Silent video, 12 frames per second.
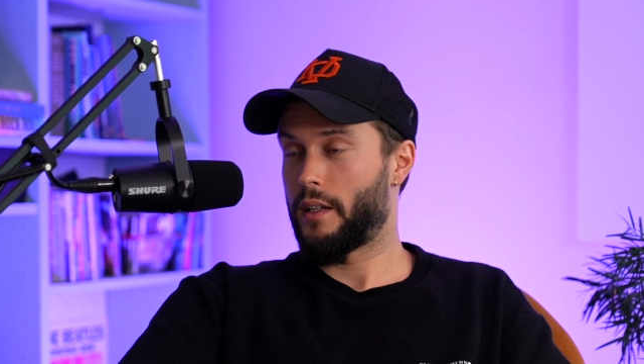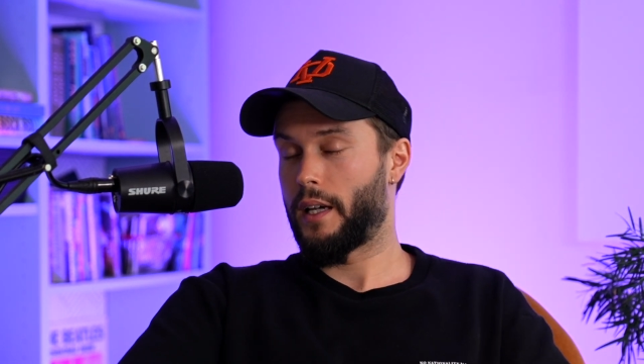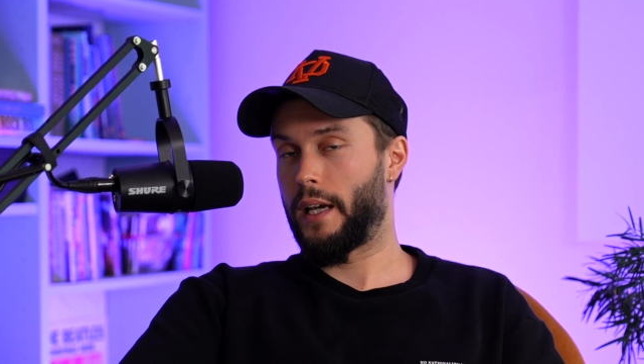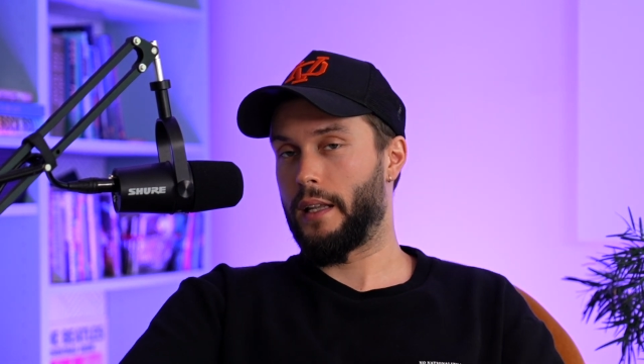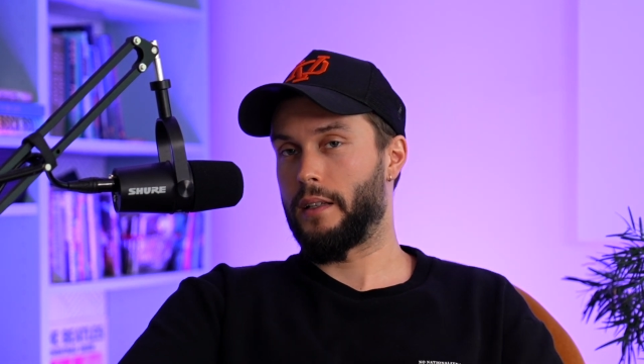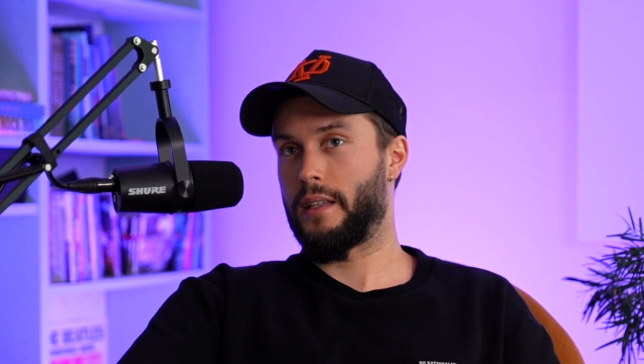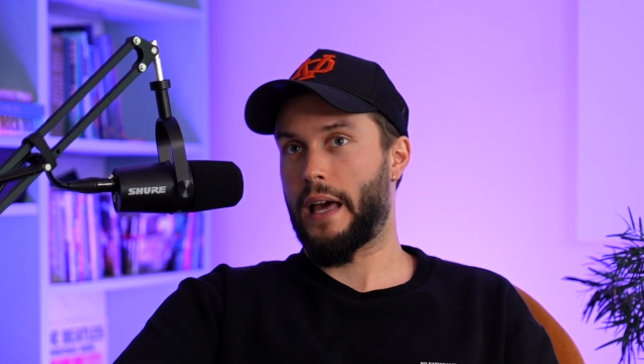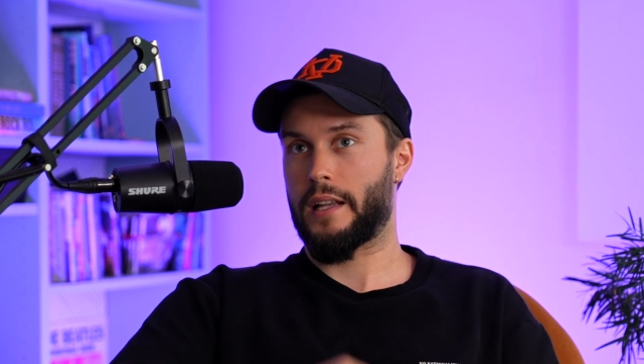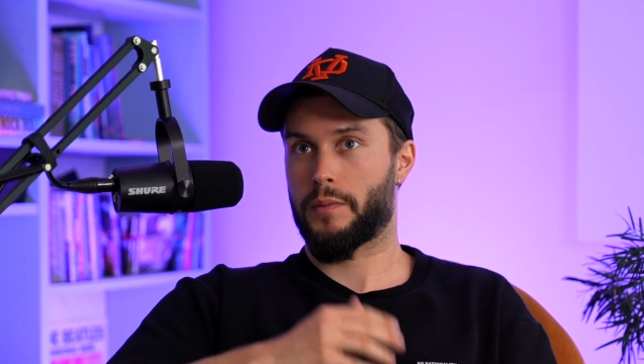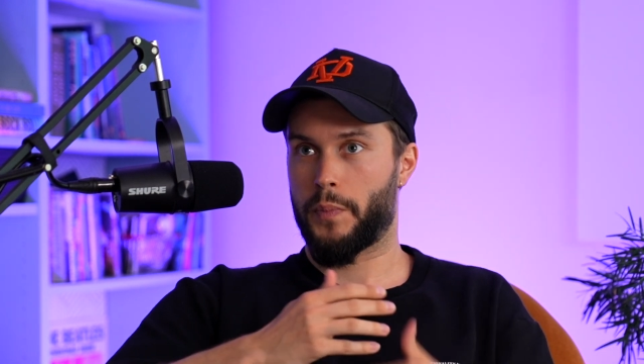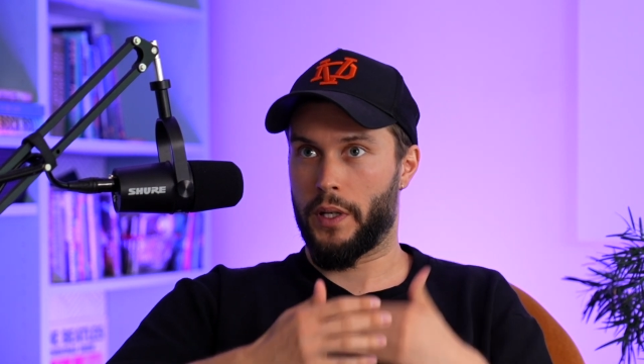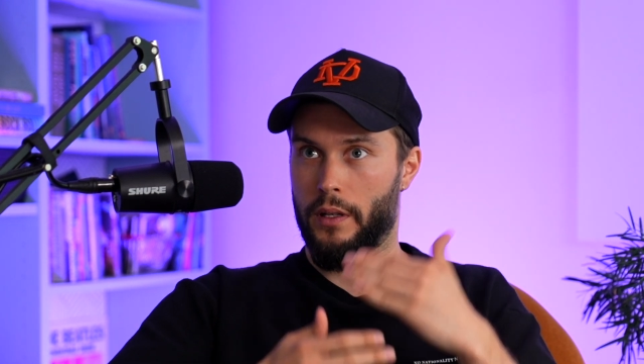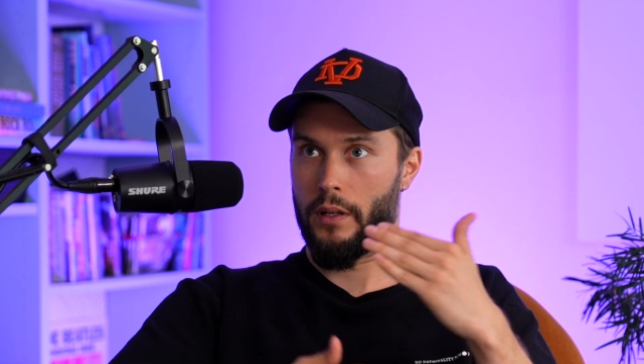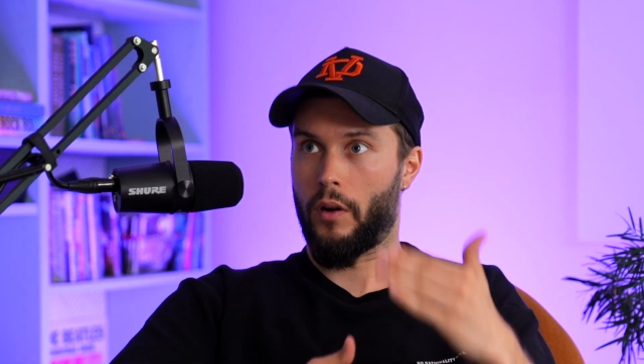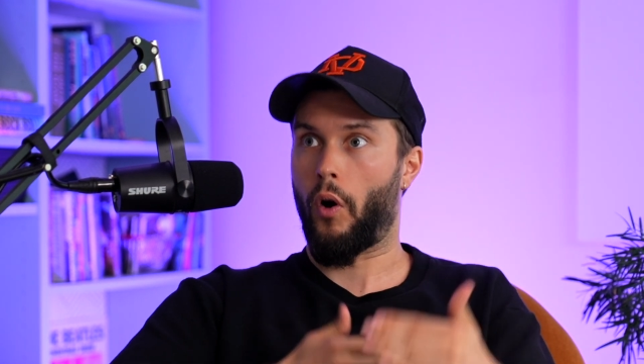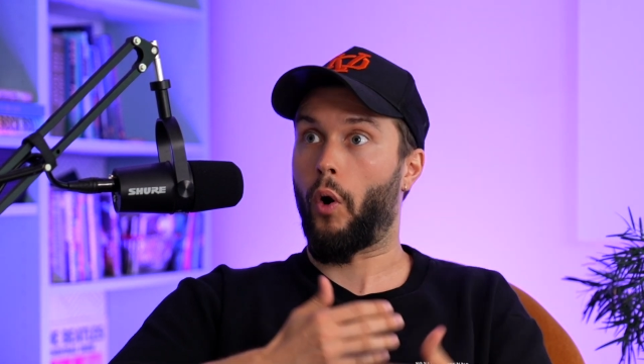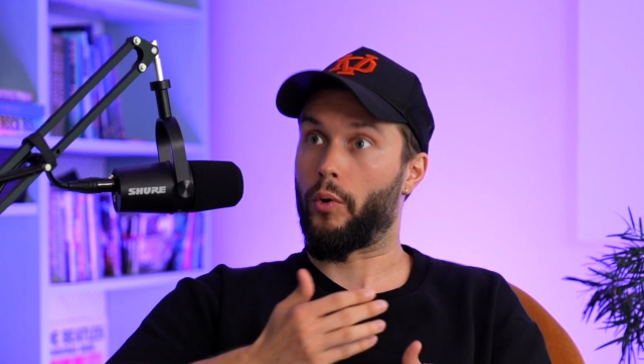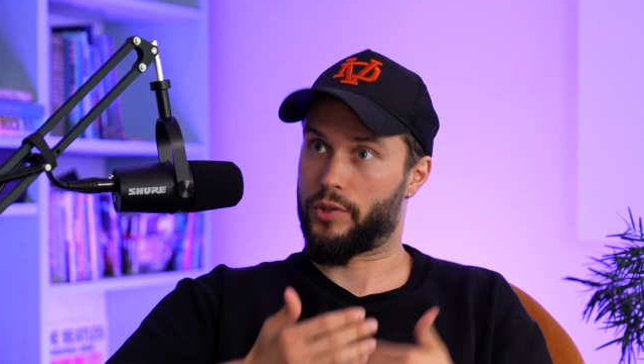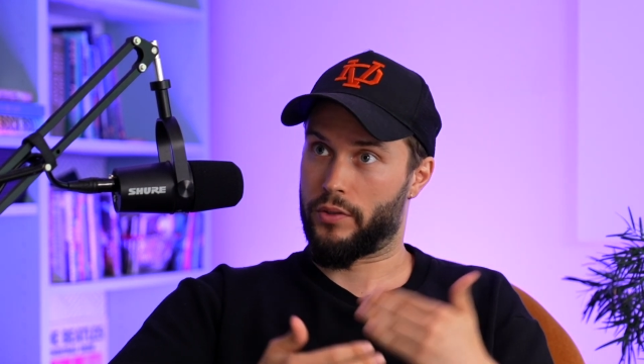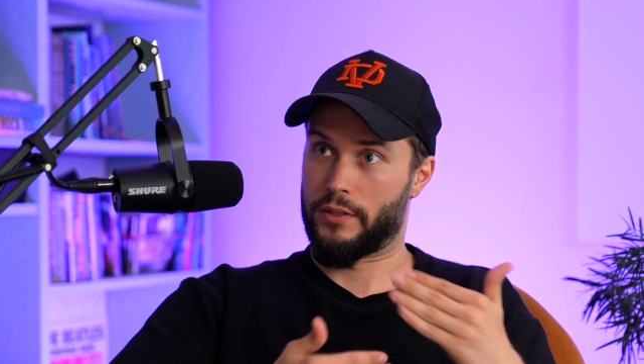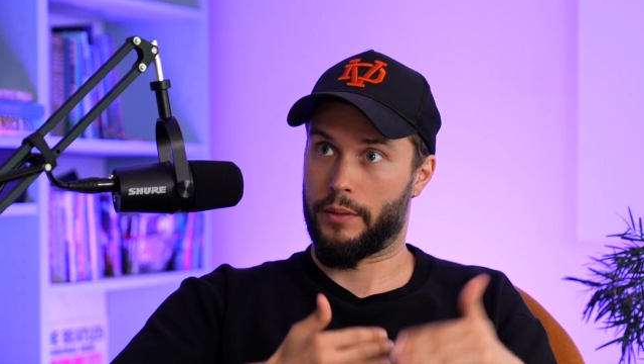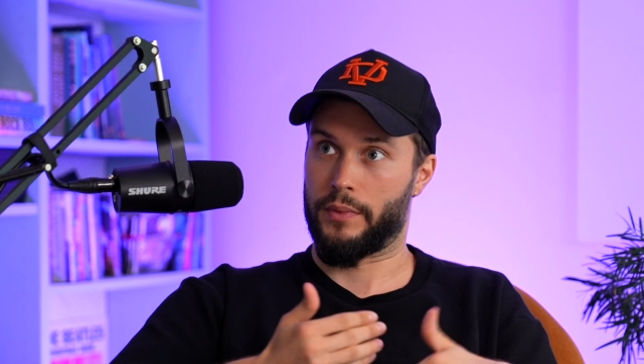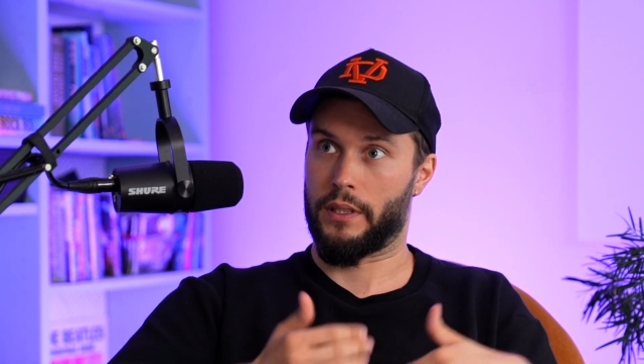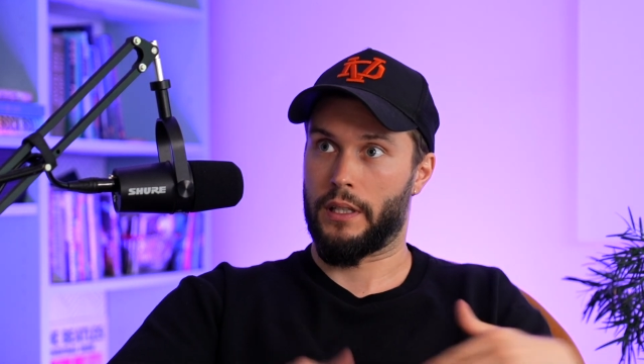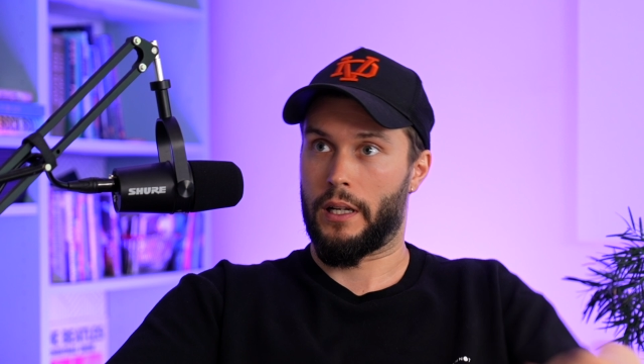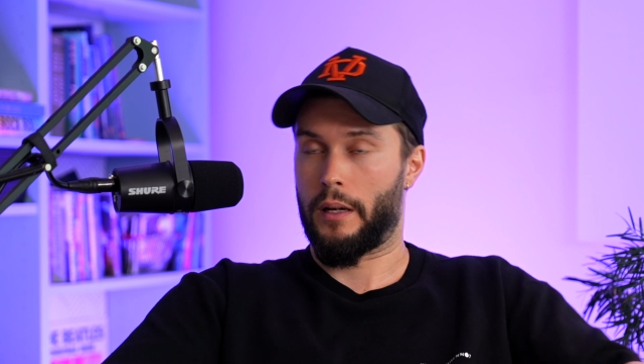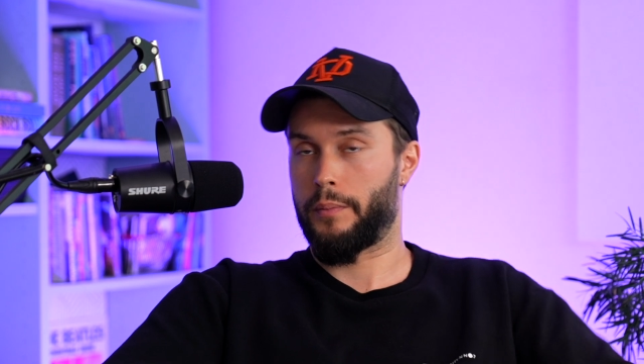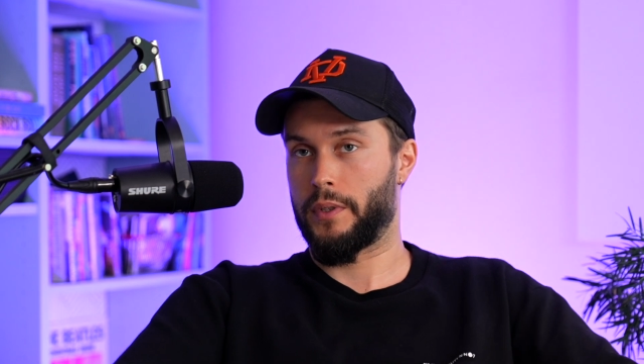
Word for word: and that's been also something that I've